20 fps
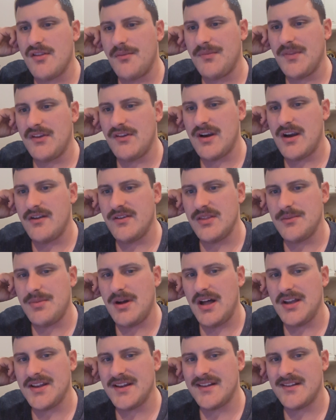something rather than the
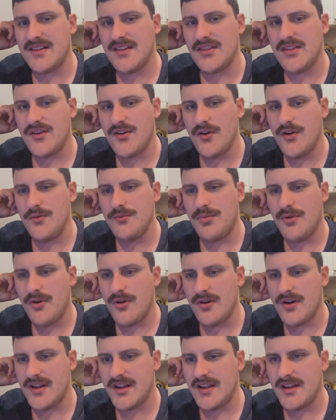politicians of their own
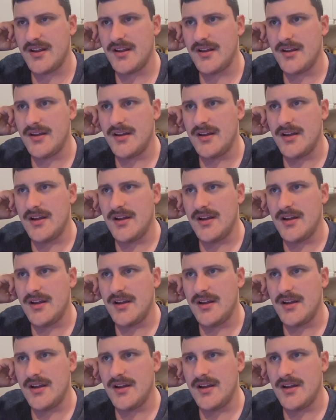party.